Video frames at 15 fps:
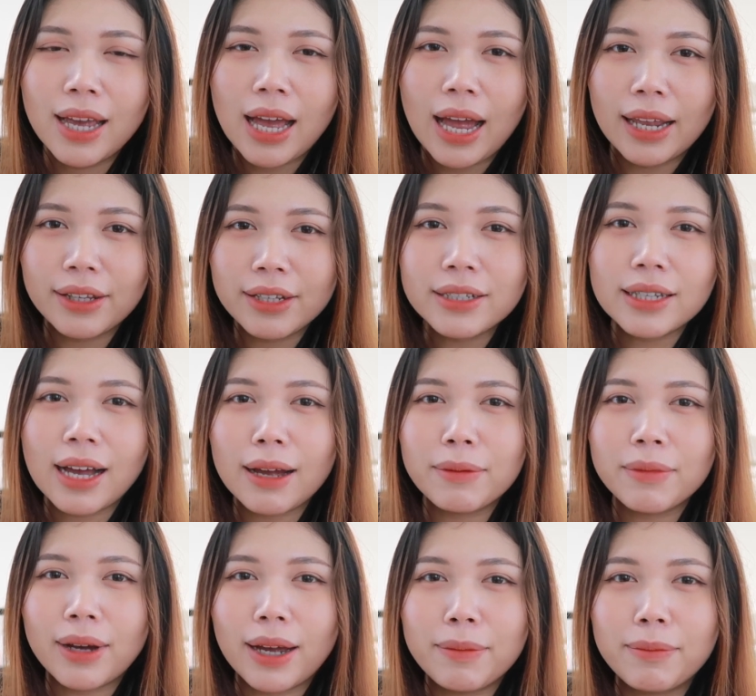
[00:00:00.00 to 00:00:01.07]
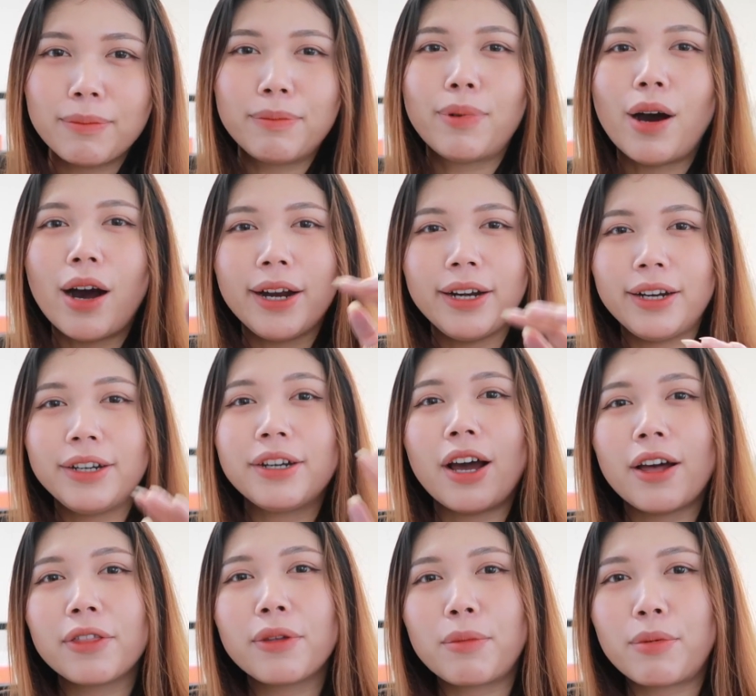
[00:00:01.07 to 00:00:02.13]
And this time I bought
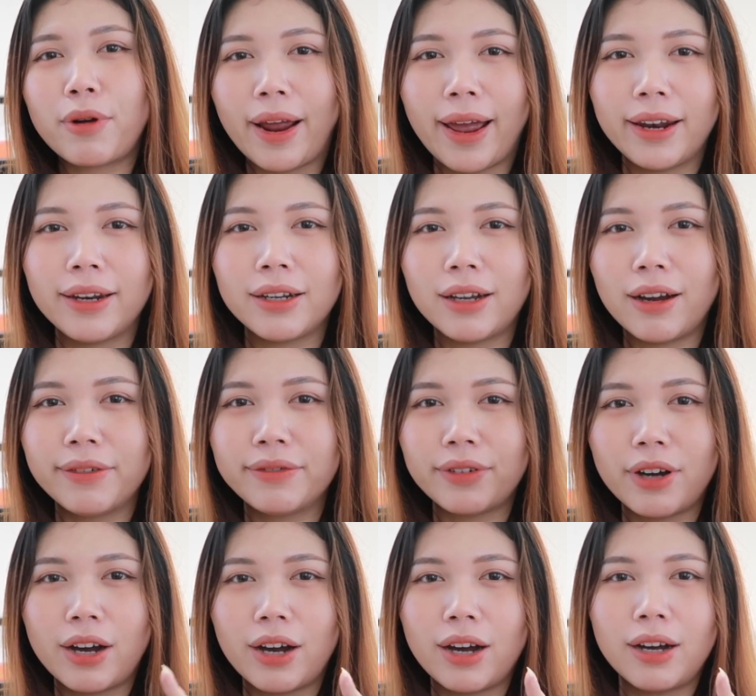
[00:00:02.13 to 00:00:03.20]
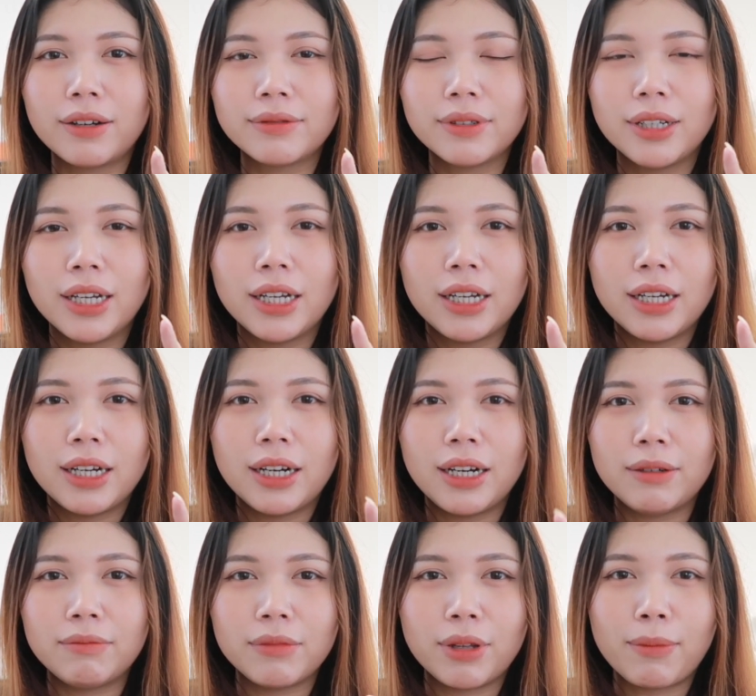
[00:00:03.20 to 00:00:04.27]
another brand of
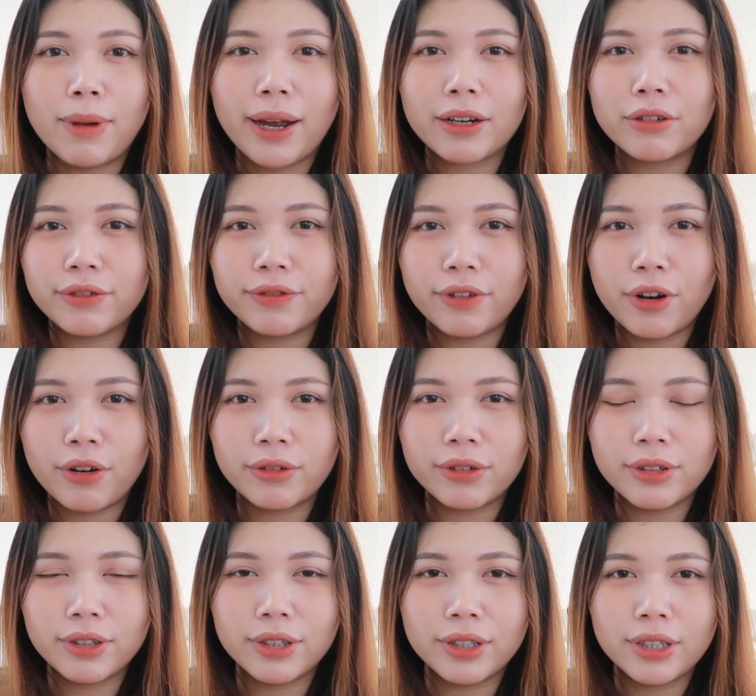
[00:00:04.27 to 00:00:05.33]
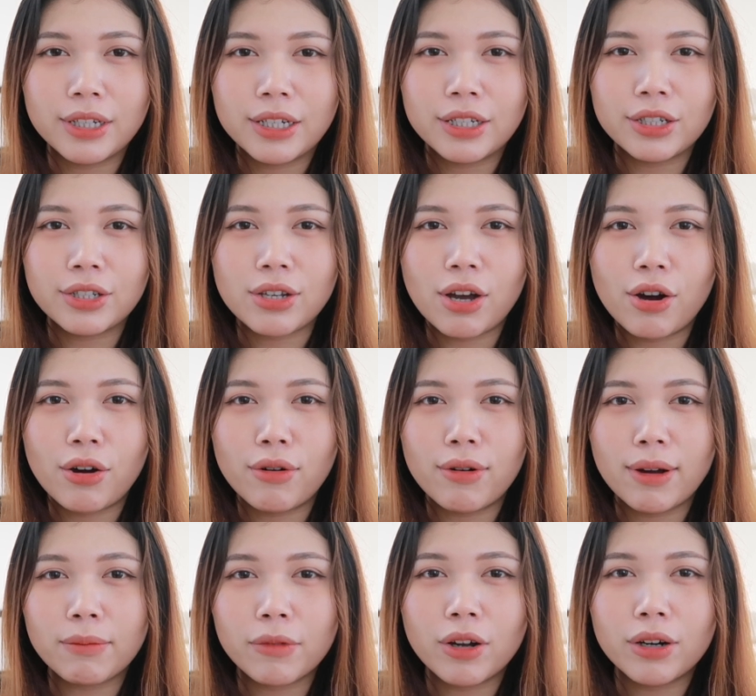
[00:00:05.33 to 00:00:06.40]
the microphone, so
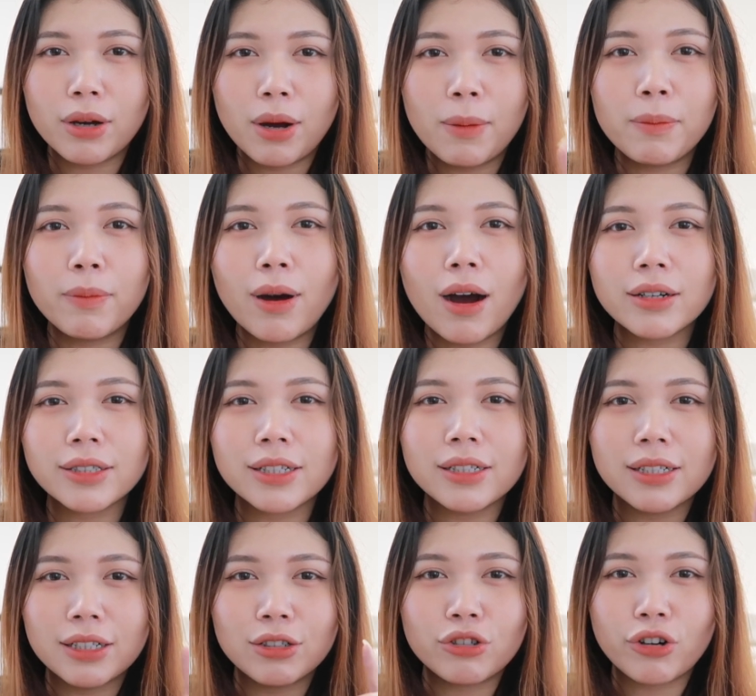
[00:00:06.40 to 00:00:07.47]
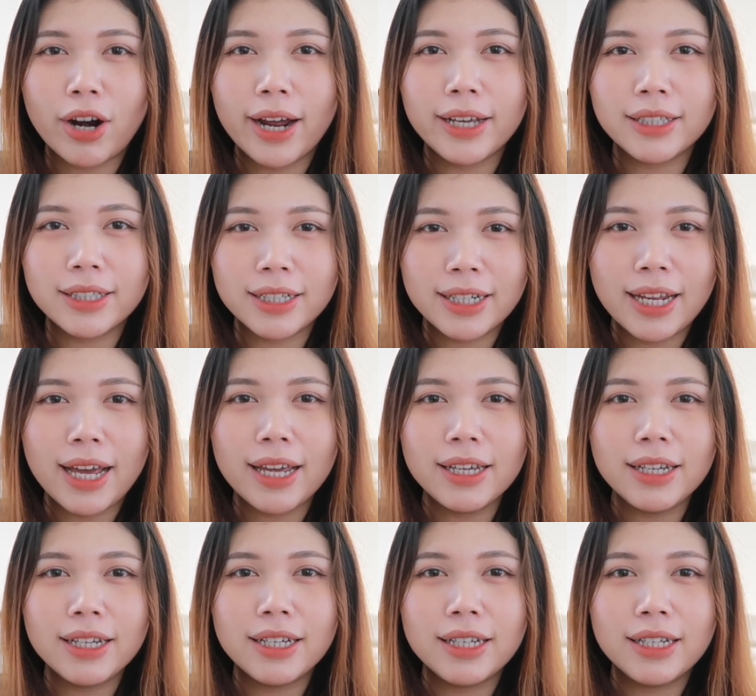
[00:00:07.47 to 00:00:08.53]
I'm gonna unbox it and try it
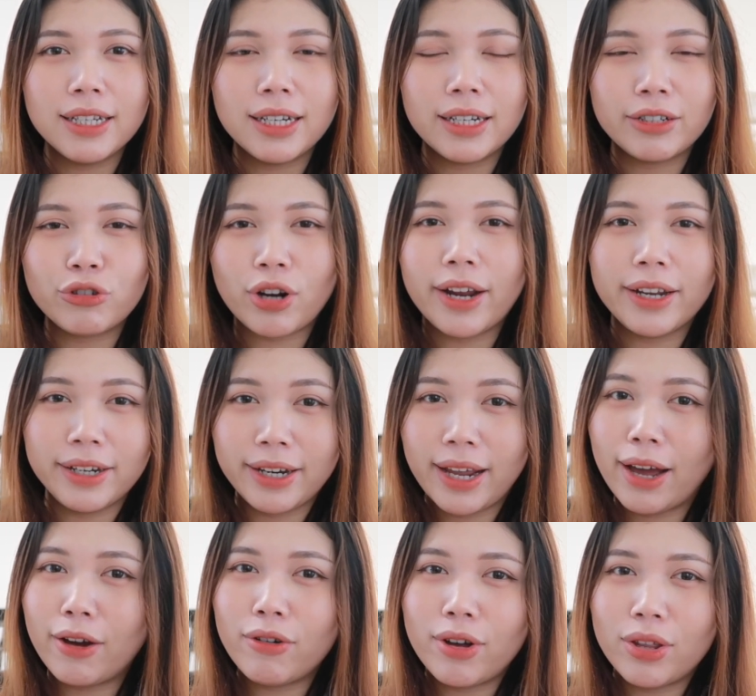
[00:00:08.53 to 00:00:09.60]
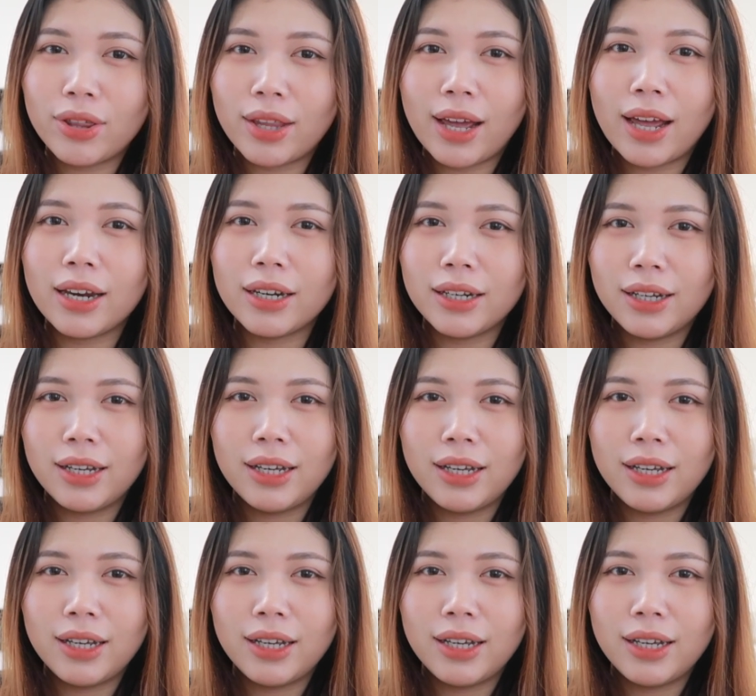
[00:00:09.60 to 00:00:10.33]
today, try it now, and then